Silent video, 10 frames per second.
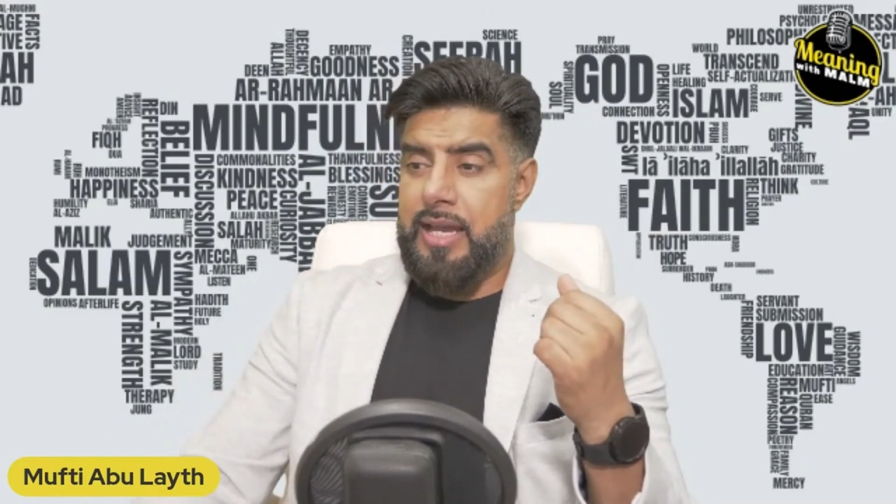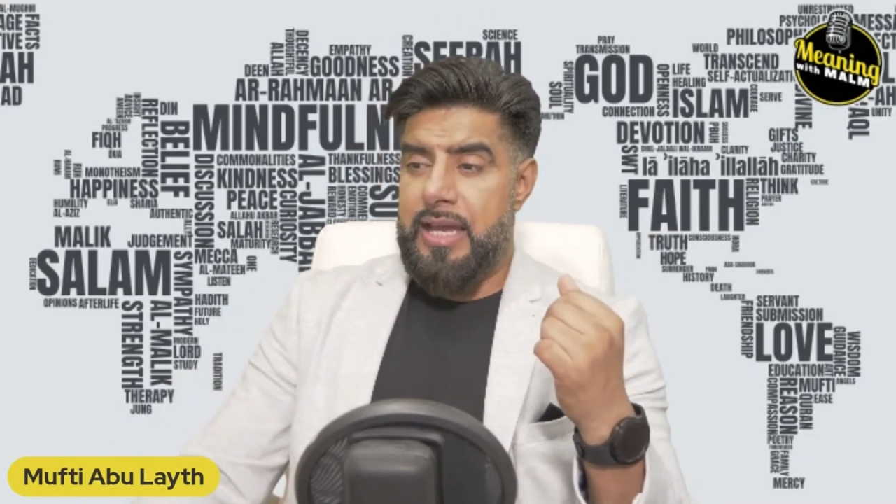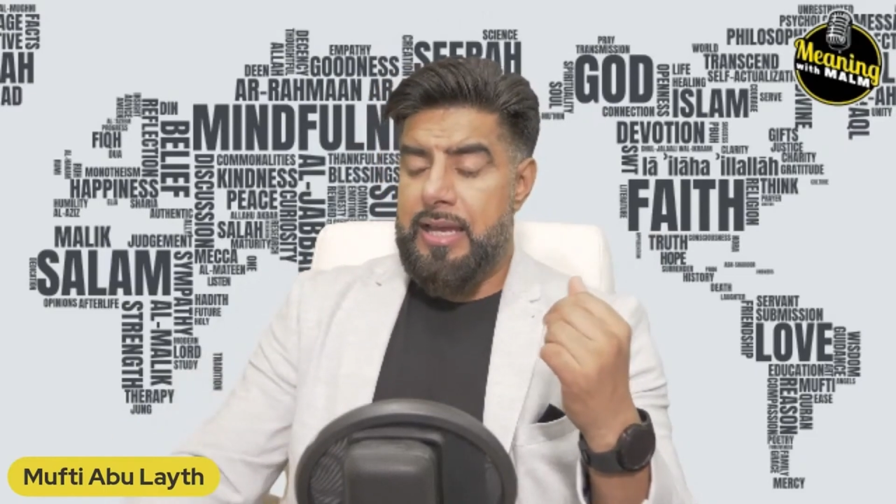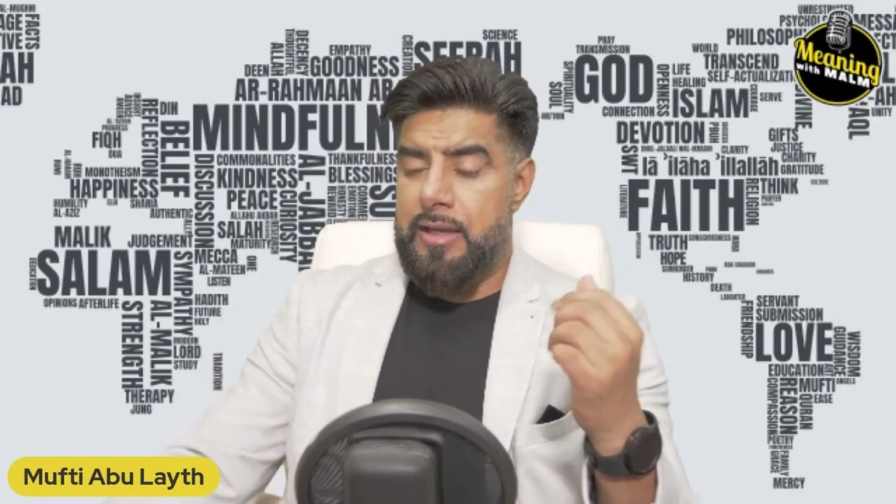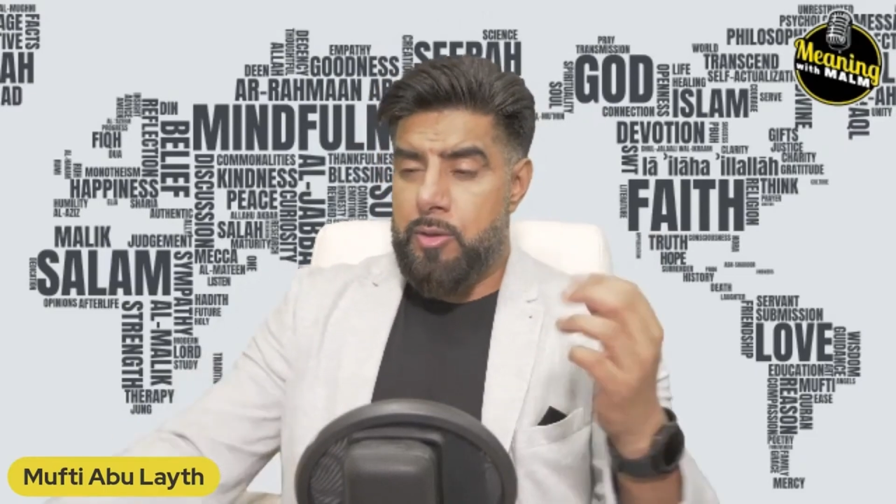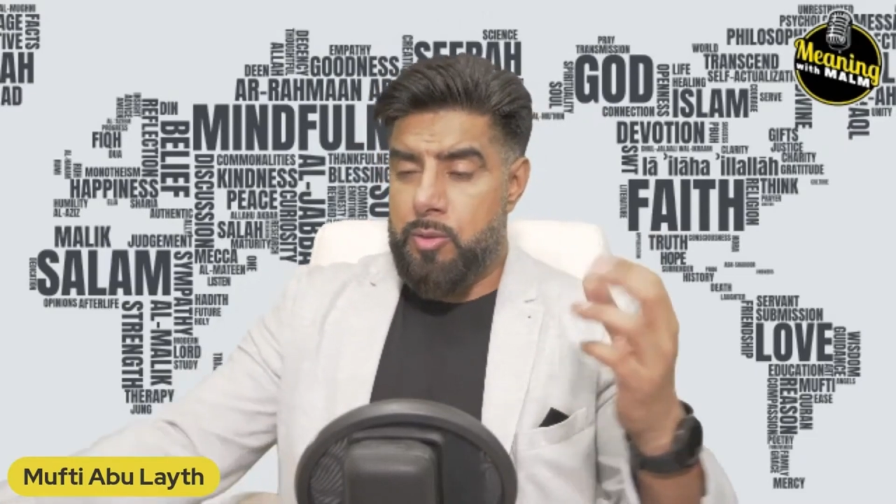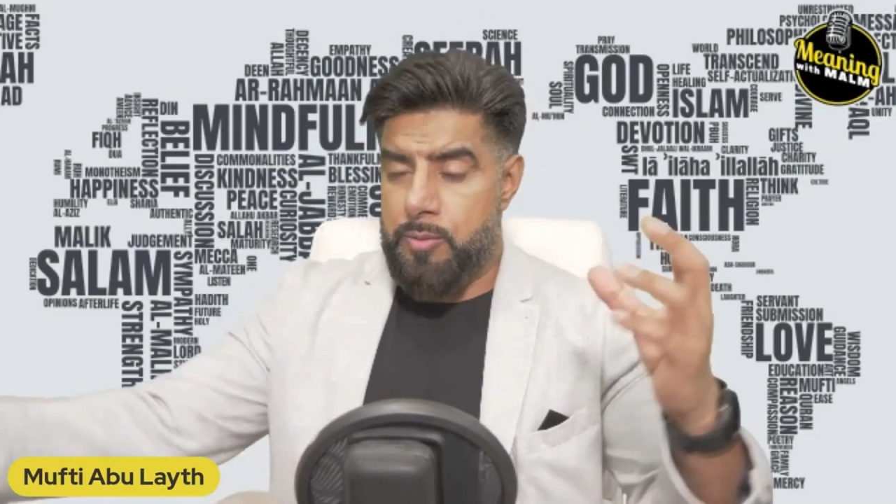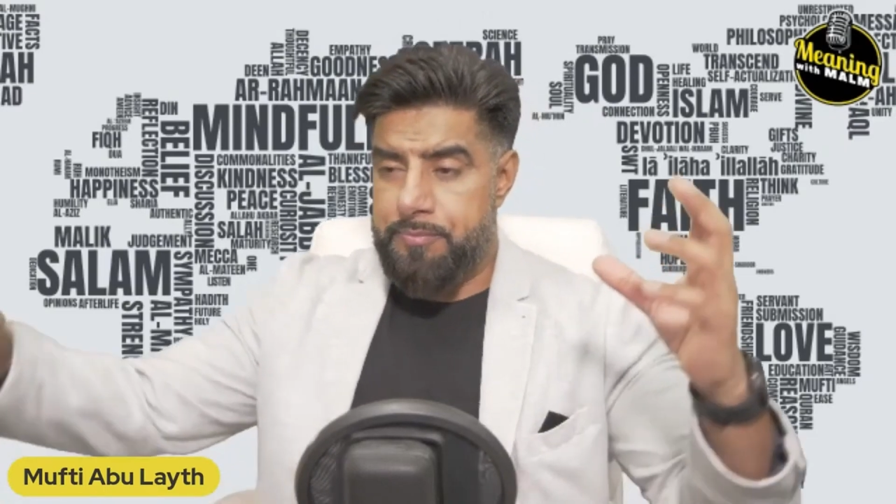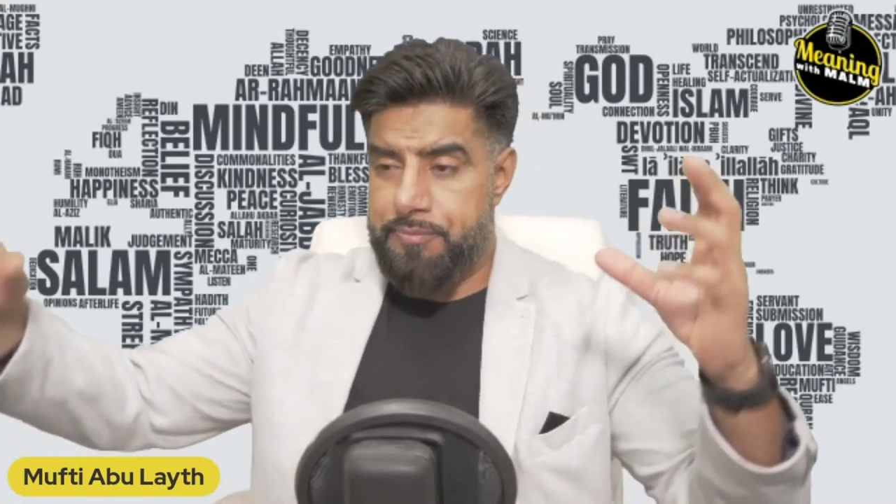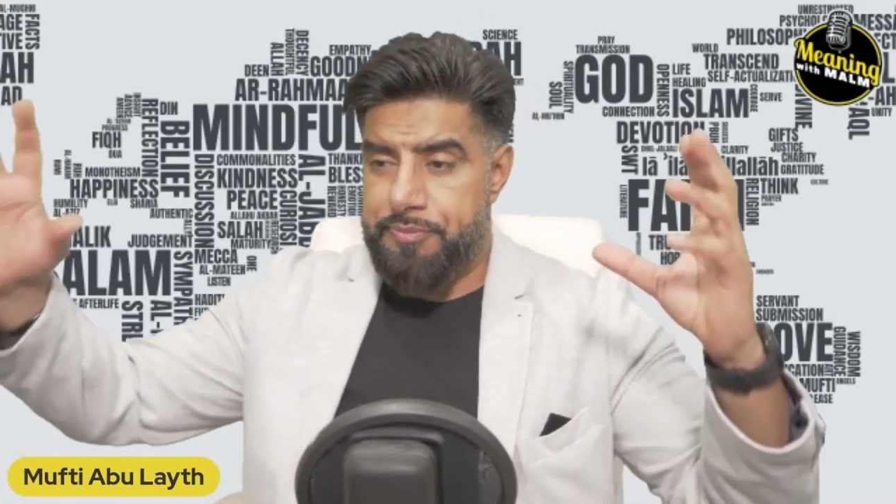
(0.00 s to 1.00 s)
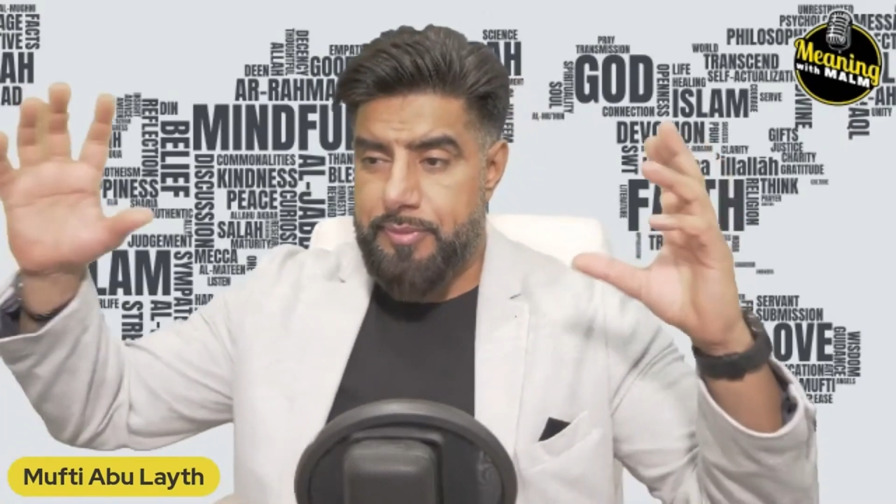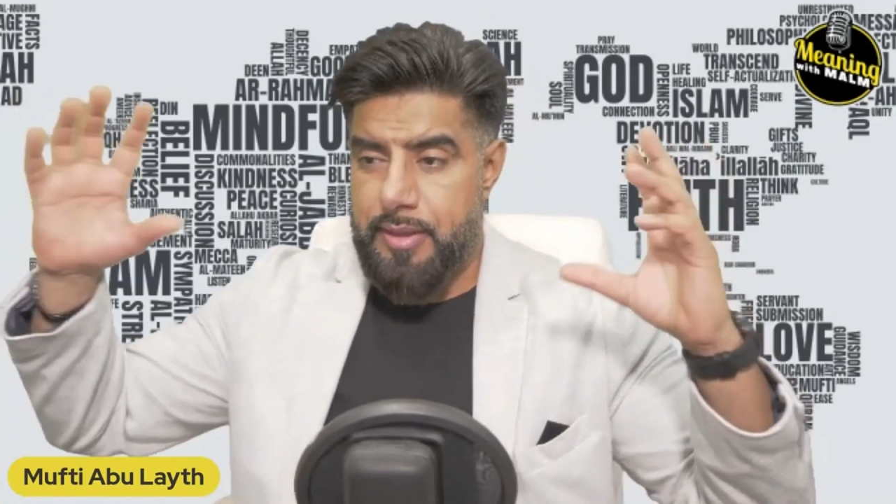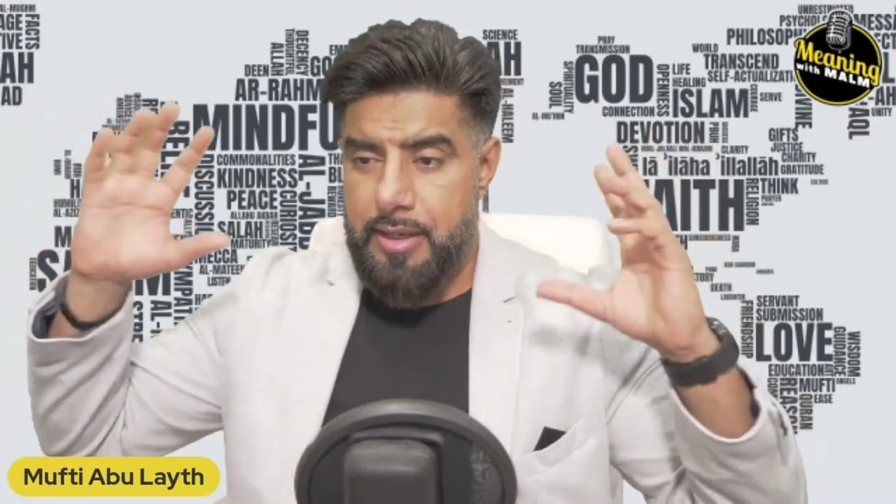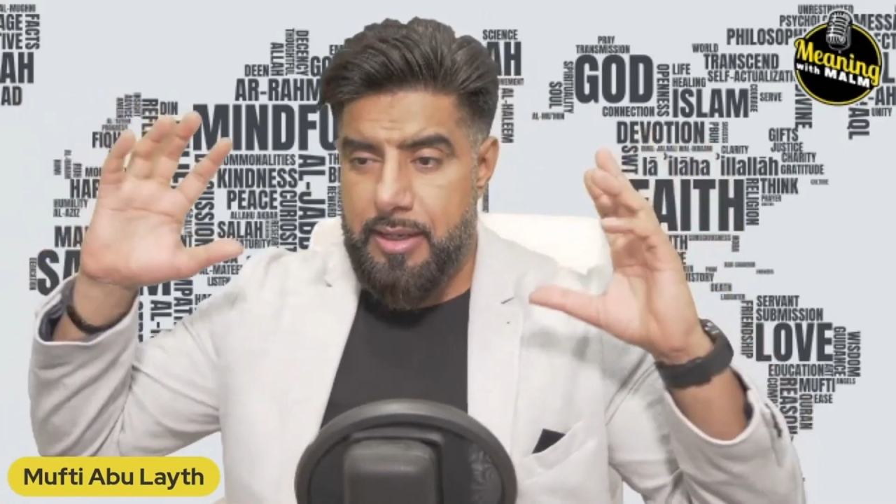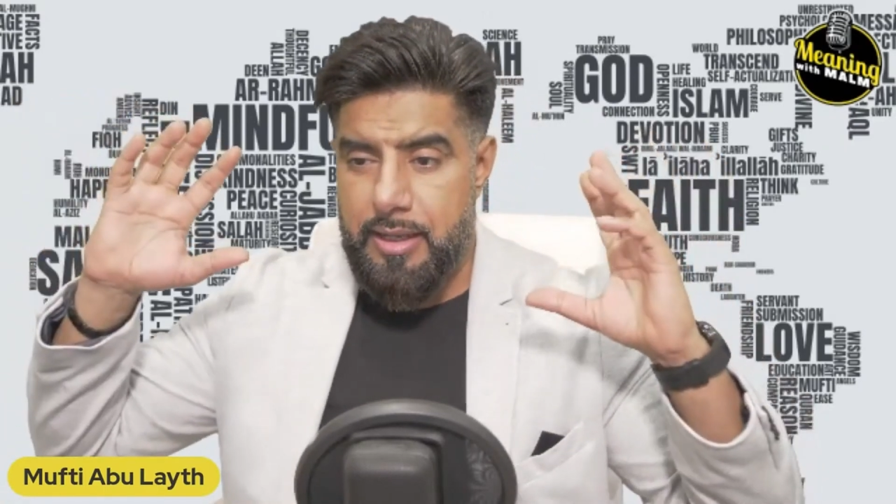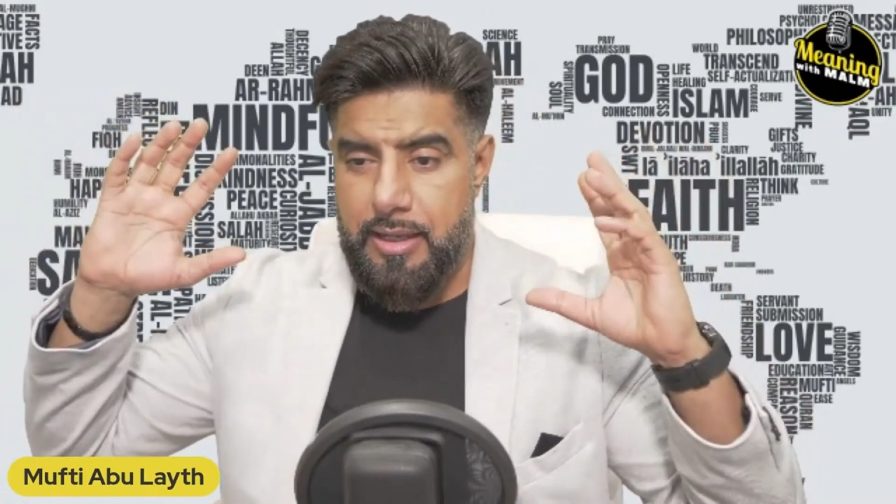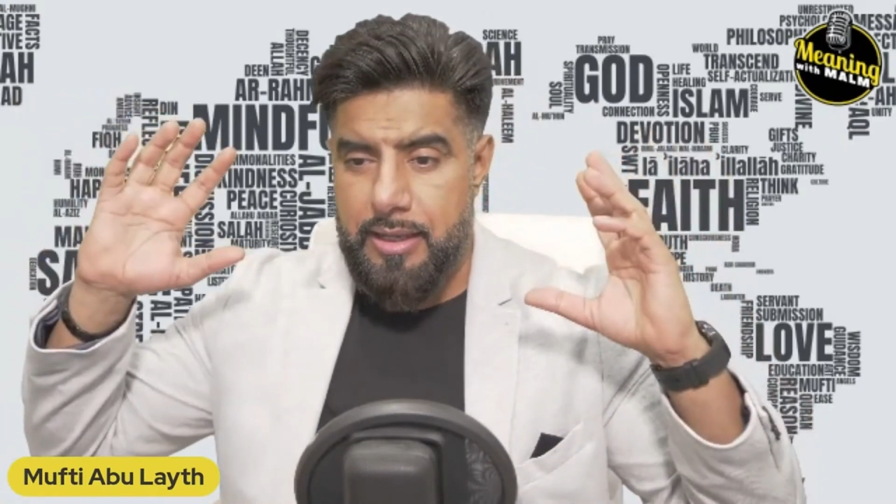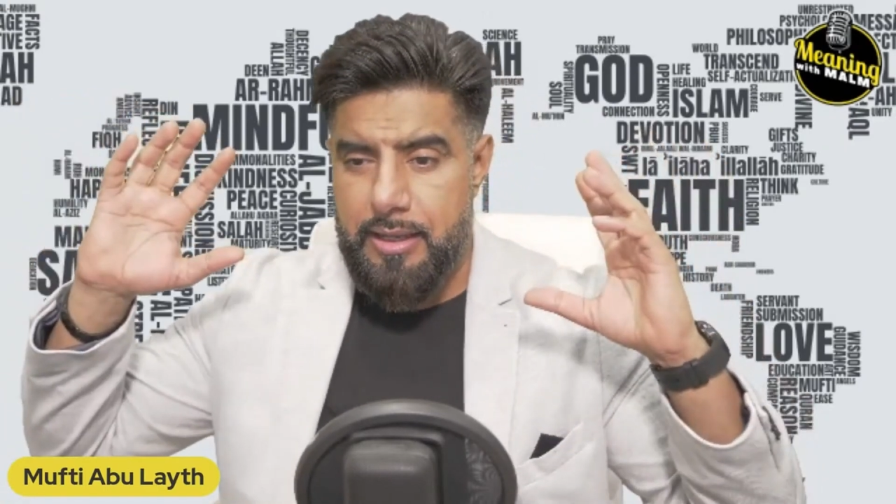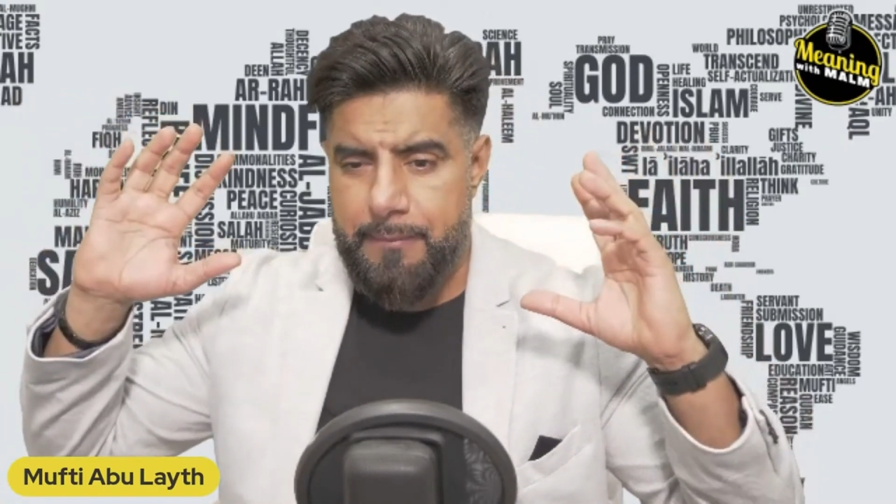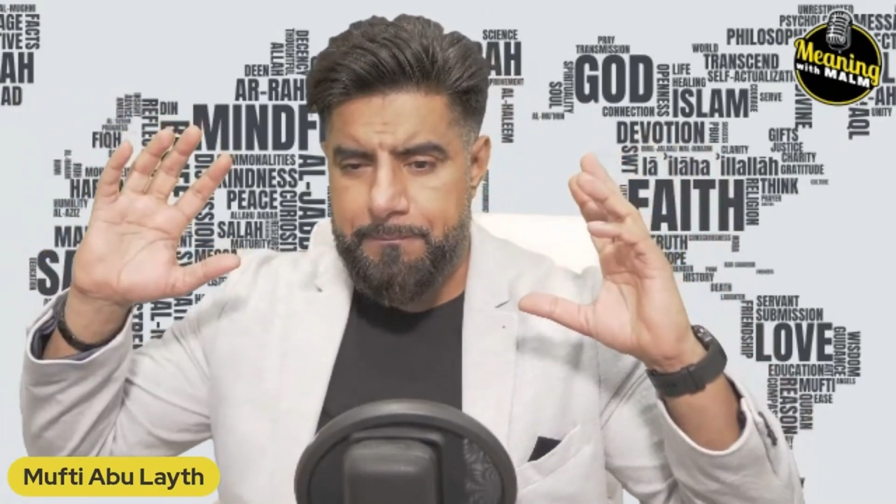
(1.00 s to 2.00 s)
how
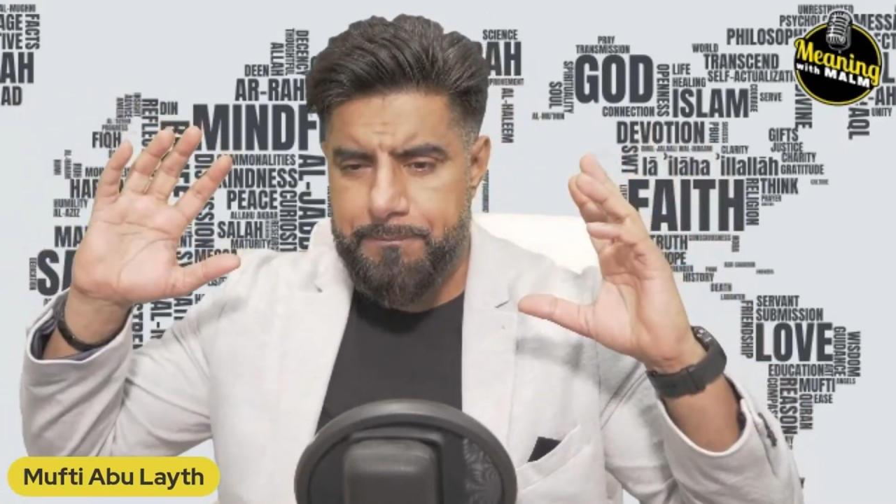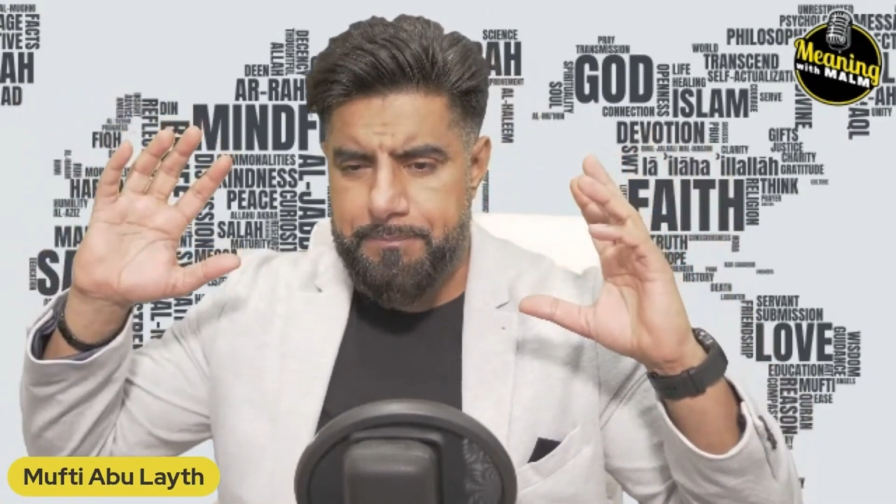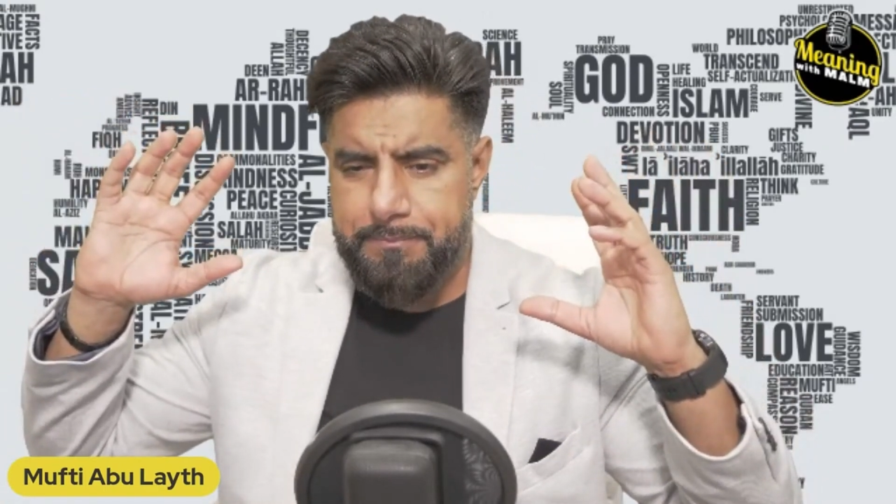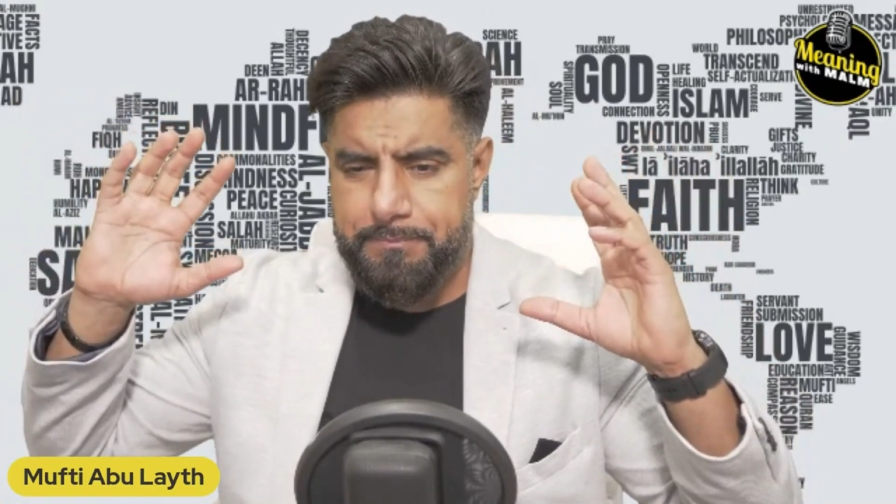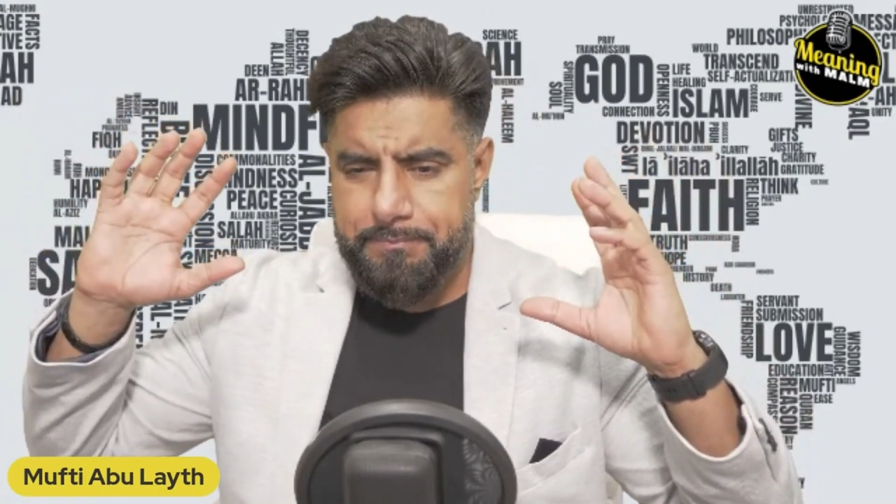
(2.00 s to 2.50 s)
um,